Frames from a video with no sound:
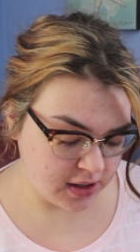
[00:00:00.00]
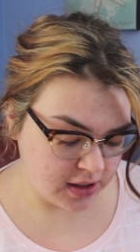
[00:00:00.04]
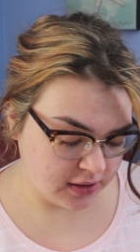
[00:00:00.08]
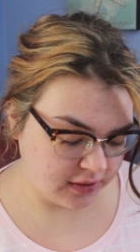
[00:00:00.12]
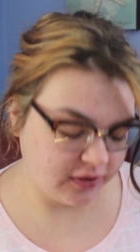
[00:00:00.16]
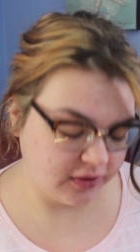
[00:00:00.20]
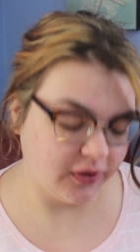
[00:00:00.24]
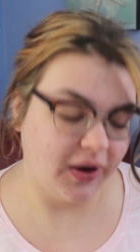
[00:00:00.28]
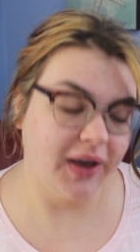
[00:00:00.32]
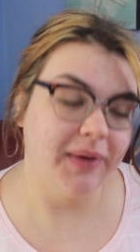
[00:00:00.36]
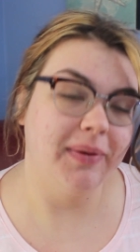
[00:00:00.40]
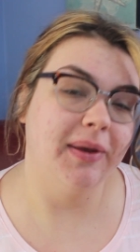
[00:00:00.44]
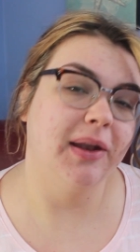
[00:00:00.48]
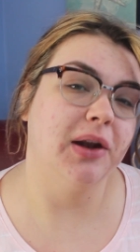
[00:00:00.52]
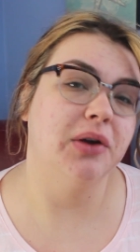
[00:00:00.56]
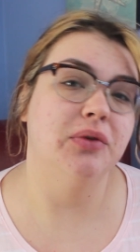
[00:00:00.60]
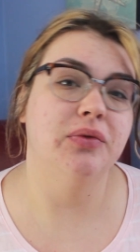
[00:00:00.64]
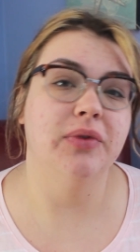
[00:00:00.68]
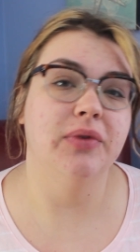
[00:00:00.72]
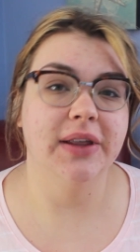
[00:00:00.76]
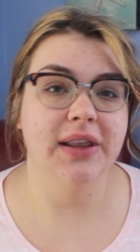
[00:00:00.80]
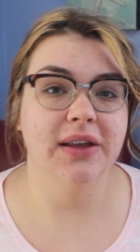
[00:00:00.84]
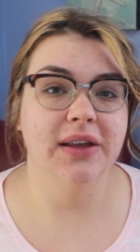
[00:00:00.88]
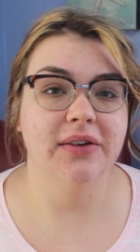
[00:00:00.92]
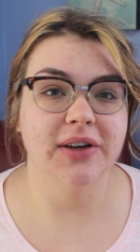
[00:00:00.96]
So I met a
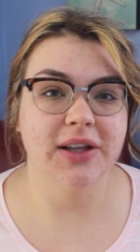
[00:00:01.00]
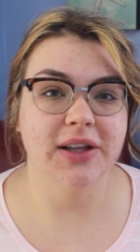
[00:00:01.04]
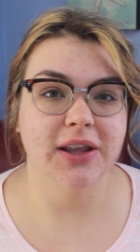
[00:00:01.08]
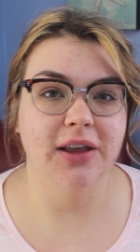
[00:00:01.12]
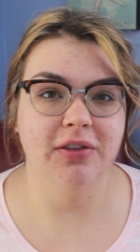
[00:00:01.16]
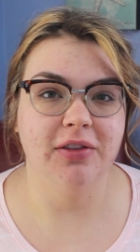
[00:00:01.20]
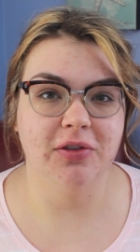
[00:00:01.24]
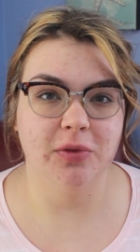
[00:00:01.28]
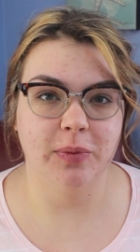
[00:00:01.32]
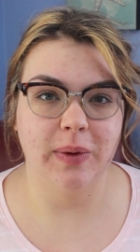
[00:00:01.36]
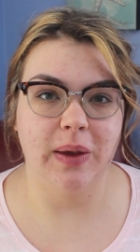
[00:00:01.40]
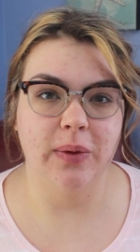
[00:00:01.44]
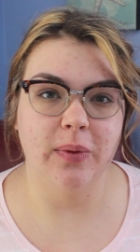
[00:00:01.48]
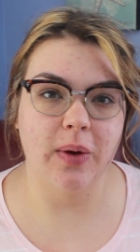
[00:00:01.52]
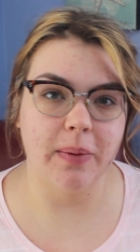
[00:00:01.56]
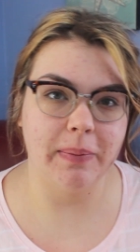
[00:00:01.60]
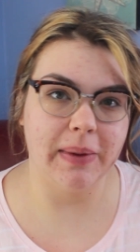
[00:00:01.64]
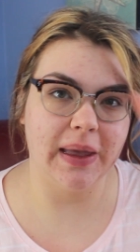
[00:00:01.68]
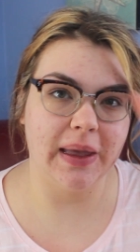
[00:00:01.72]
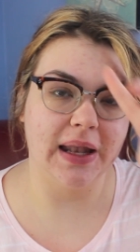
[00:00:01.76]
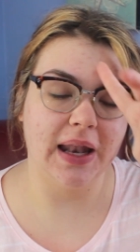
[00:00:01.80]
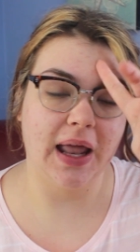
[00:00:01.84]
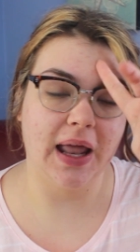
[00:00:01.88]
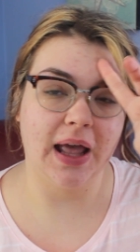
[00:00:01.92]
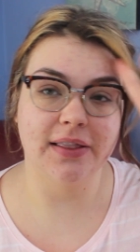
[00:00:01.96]
really really sweet
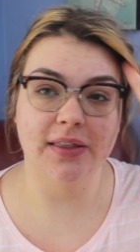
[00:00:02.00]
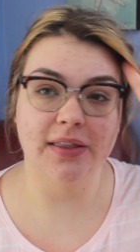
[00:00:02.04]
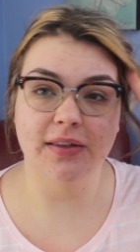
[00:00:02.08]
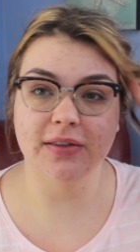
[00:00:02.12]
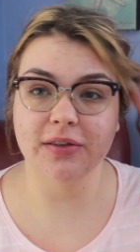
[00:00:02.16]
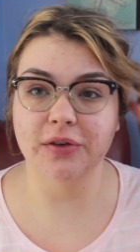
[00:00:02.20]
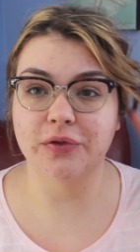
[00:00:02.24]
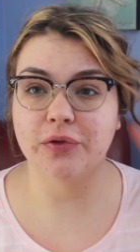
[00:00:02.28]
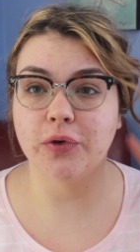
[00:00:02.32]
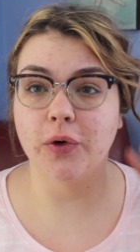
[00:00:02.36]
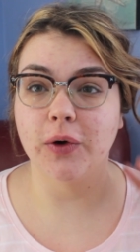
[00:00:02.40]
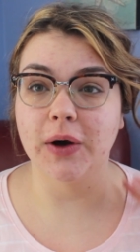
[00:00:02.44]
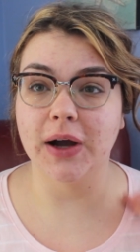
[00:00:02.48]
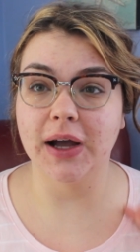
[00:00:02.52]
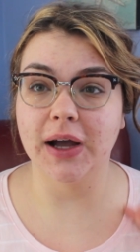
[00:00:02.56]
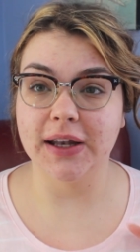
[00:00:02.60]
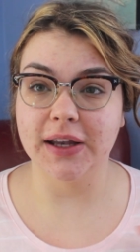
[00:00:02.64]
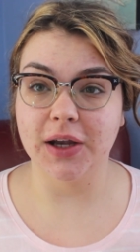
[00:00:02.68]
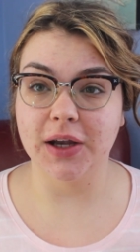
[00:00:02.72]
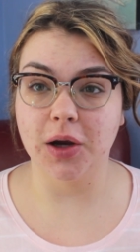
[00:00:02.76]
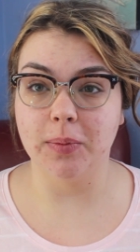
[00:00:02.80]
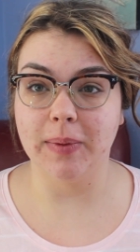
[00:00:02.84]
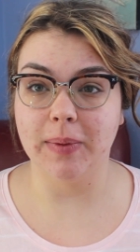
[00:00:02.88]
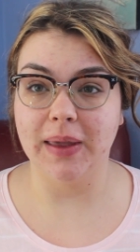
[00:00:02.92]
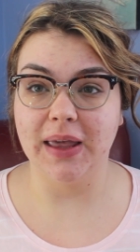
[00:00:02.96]
woman at the Sephora
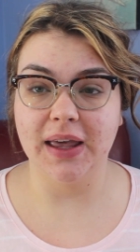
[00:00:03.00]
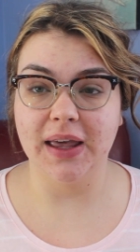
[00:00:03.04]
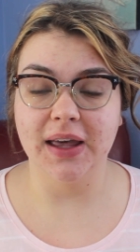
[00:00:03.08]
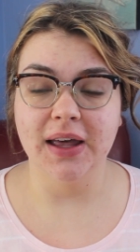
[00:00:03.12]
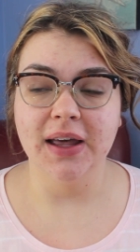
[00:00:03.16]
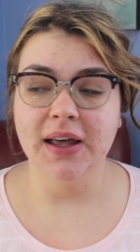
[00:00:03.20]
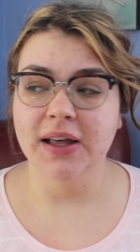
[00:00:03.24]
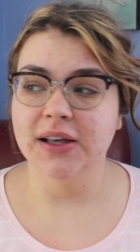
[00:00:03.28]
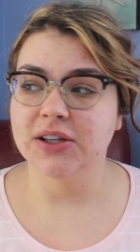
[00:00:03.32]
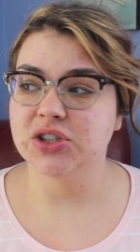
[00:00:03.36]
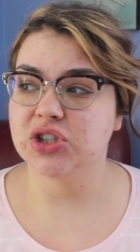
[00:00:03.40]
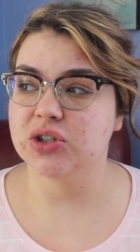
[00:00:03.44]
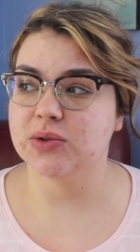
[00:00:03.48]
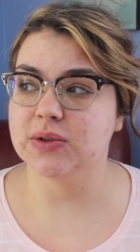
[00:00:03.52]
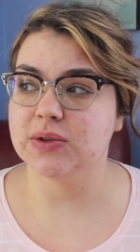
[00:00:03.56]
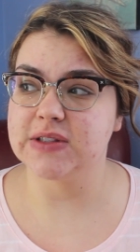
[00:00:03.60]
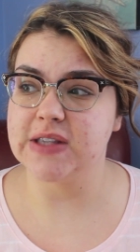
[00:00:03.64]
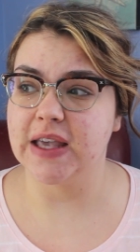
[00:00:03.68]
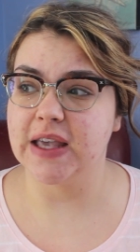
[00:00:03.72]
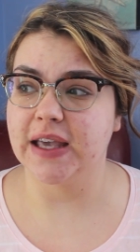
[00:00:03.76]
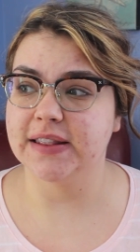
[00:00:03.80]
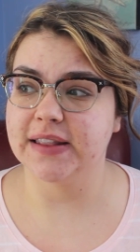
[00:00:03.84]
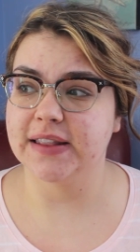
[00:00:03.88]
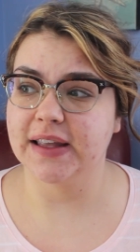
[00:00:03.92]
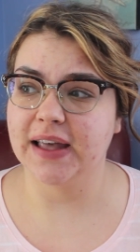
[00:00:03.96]
near me. She
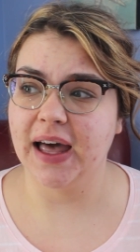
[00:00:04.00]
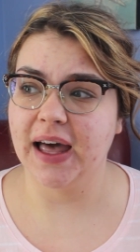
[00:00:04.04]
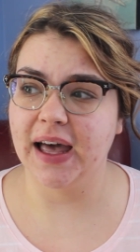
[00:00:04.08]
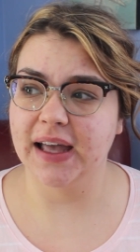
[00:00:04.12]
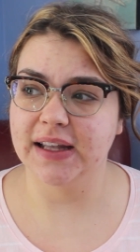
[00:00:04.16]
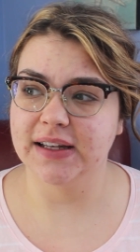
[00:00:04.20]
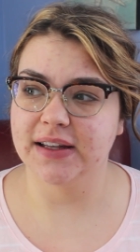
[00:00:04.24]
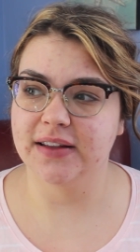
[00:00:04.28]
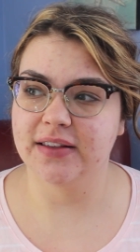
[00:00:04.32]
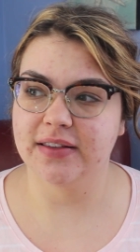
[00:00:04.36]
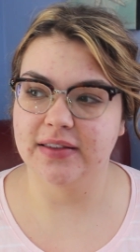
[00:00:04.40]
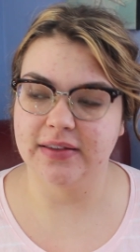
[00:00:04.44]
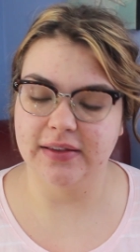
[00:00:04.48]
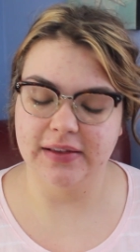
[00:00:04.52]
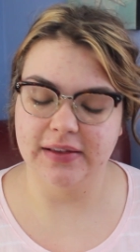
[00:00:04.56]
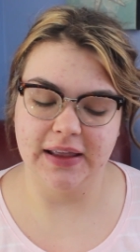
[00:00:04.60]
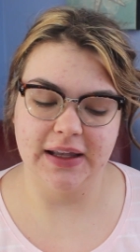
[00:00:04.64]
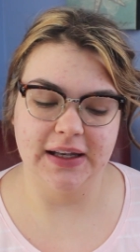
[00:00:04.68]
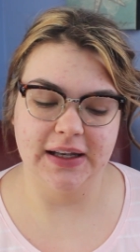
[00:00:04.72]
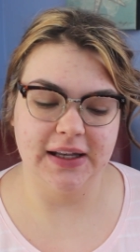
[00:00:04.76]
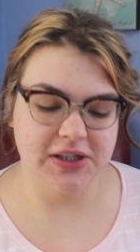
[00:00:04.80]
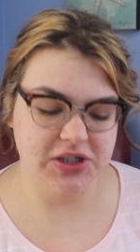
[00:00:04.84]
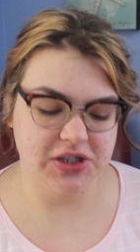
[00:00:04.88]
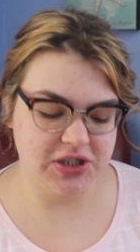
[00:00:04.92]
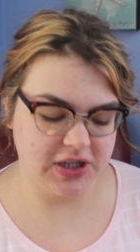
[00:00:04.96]
was like the kindest
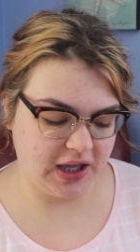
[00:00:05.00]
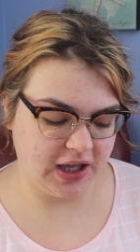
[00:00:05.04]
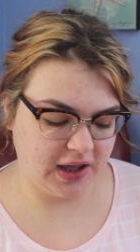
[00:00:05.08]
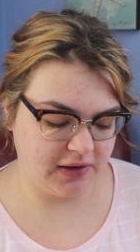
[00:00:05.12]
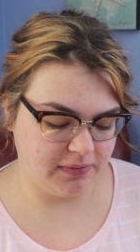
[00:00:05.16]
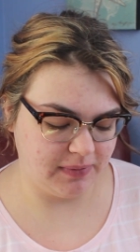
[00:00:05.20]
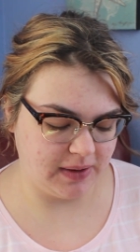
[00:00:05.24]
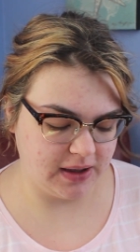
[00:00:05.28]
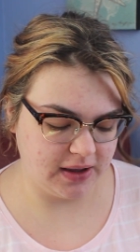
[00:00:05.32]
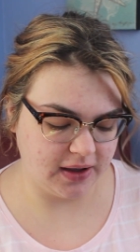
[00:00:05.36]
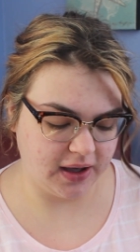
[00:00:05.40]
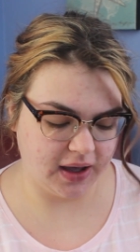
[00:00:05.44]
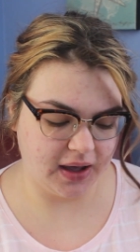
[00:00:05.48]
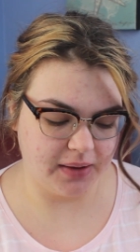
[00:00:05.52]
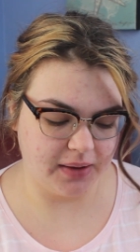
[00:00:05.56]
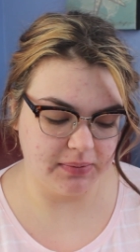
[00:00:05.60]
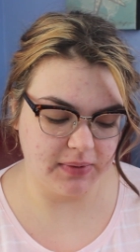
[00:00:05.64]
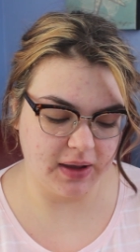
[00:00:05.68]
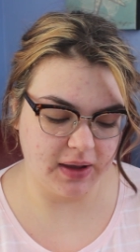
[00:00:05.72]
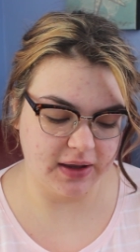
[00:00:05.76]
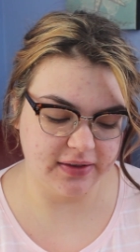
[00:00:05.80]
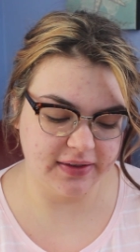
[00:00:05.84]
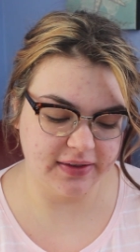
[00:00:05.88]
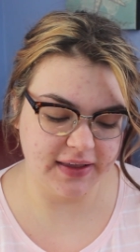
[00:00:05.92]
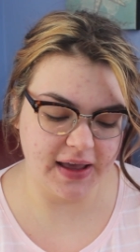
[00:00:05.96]
lady. She gave me um,
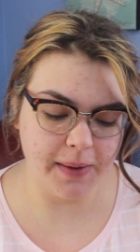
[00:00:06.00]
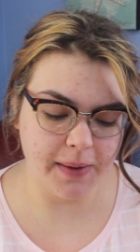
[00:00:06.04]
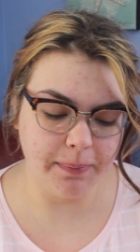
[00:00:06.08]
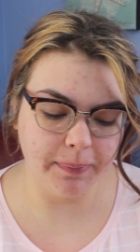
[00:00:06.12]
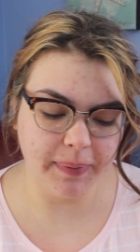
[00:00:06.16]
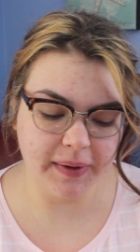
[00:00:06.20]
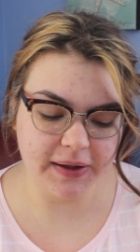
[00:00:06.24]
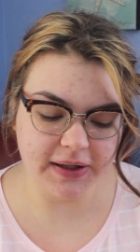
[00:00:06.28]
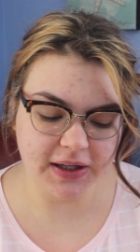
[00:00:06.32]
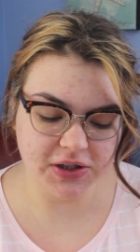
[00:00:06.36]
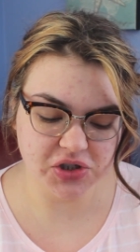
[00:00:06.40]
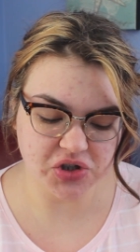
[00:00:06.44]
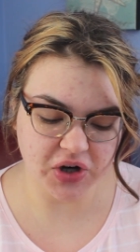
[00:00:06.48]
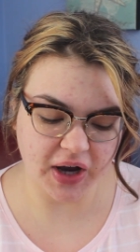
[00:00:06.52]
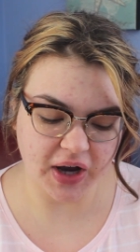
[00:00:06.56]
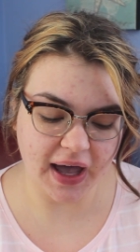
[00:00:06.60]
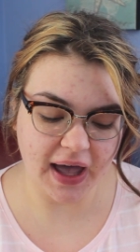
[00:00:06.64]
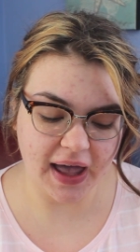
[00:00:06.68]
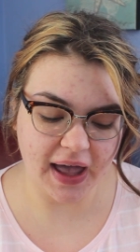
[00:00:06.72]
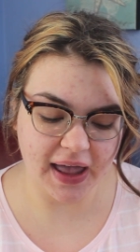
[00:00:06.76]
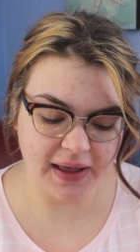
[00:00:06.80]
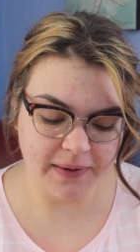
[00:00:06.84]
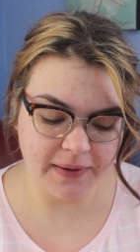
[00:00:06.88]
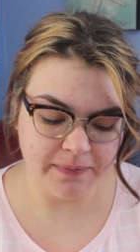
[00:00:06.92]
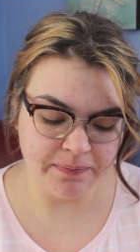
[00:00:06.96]
a sample to
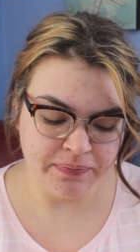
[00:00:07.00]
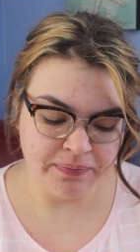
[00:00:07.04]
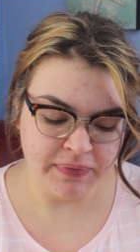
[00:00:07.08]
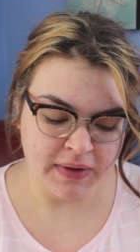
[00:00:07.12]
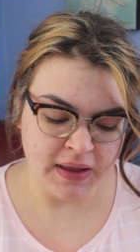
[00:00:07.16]
try